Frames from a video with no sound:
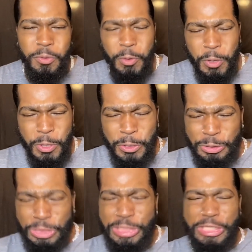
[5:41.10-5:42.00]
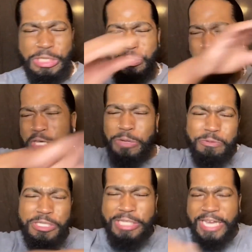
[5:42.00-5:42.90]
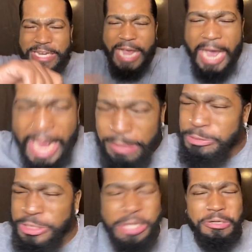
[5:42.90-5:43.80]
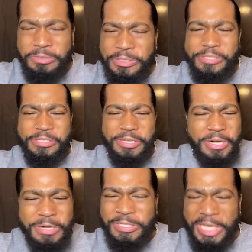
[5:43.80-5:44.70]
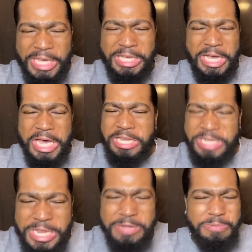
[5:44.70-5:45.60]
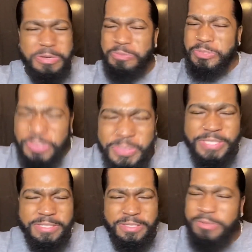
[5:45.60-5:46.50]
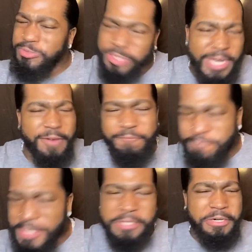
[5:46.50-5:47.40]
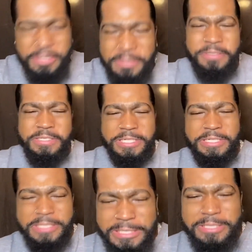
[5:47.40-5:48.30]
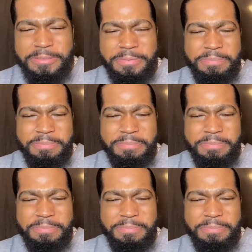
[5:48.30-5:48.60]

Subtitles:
Ooh, you get washed like the house curtains. Okay, goddamn, don't do it. Don't try to fucking hurt her, goddamn.